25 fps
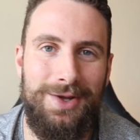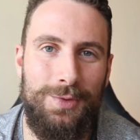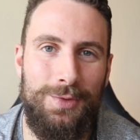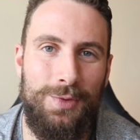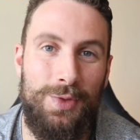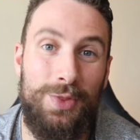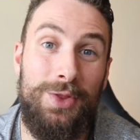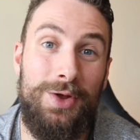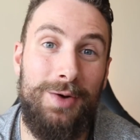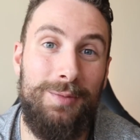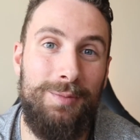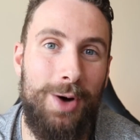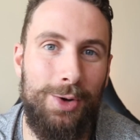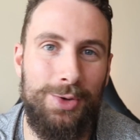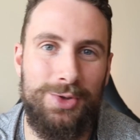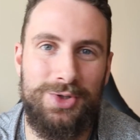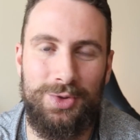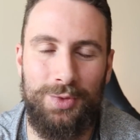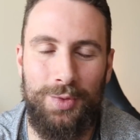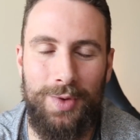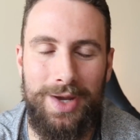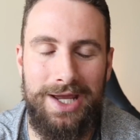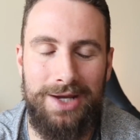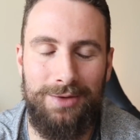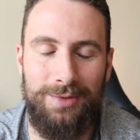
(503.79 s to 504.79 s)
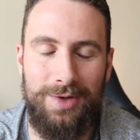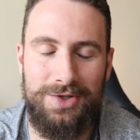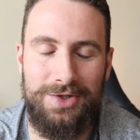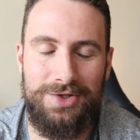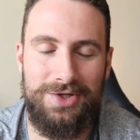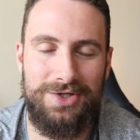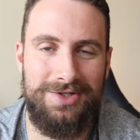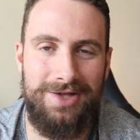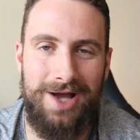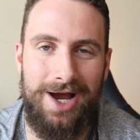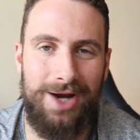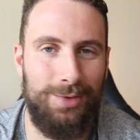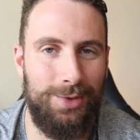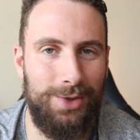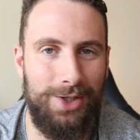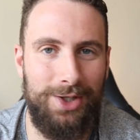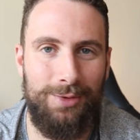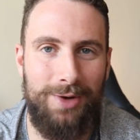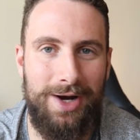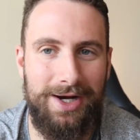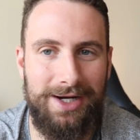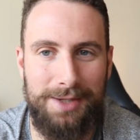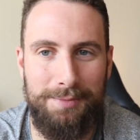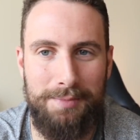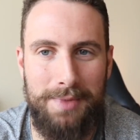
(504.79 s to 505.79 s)
the most weight, which is not really
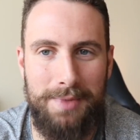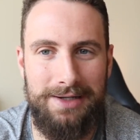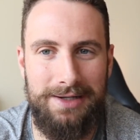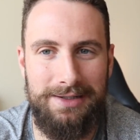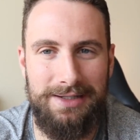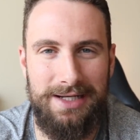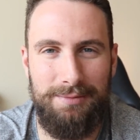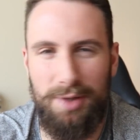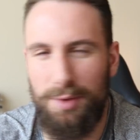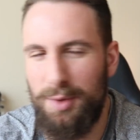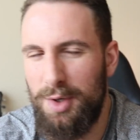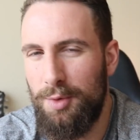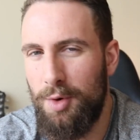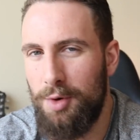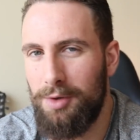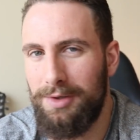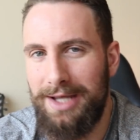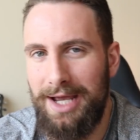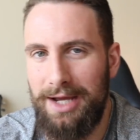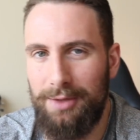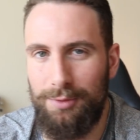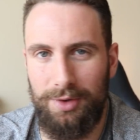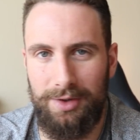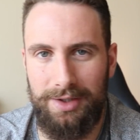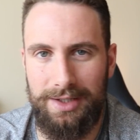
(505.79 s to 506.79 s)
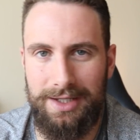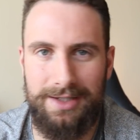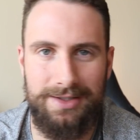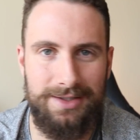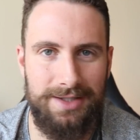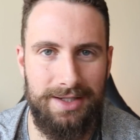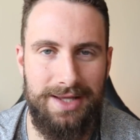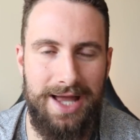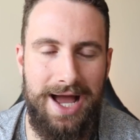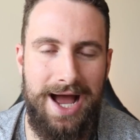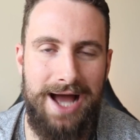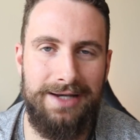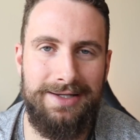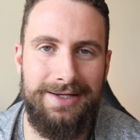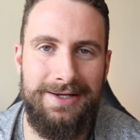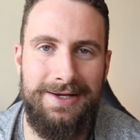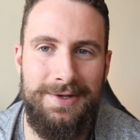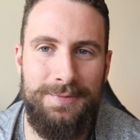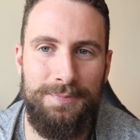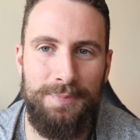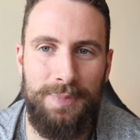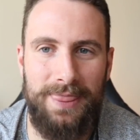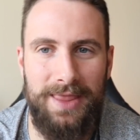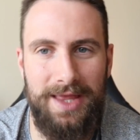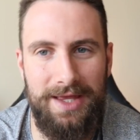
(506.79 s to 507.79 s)
recommended, but we won't get really into that
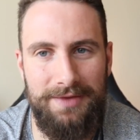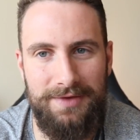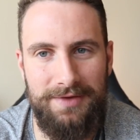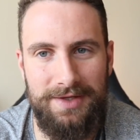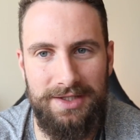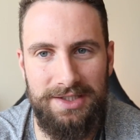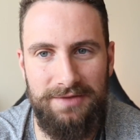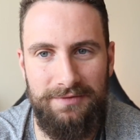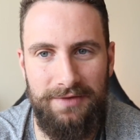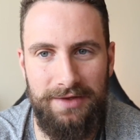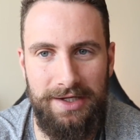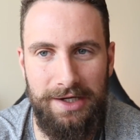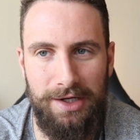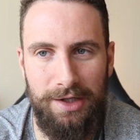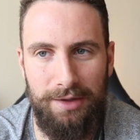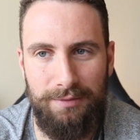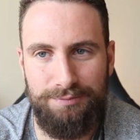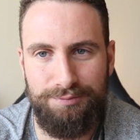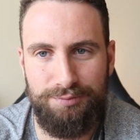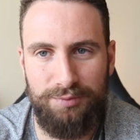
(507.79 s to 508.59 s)
in this video.